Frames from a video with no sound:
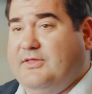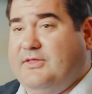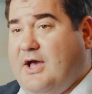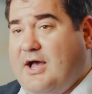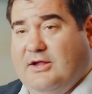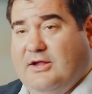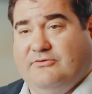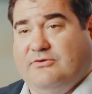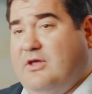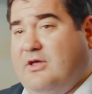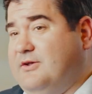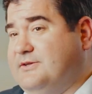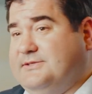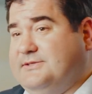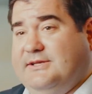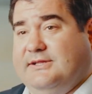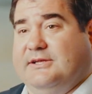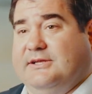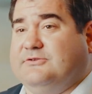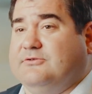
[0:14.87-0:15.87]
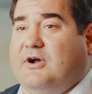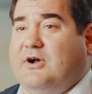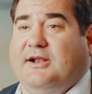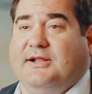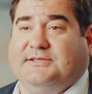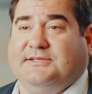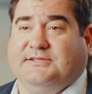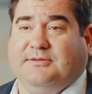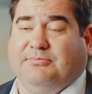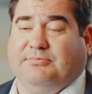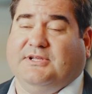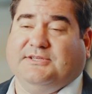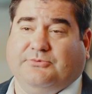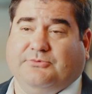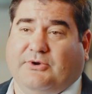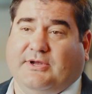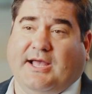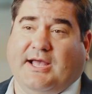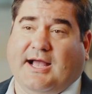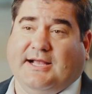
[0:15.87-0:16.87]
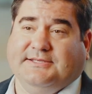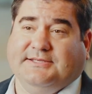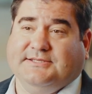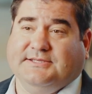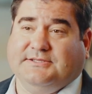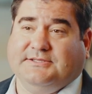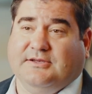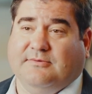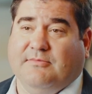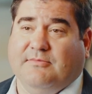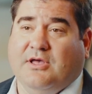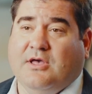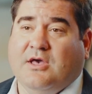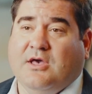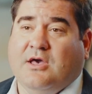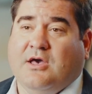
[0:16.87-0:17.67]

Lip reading: the hydraulics, the electronics, the plus one guide system,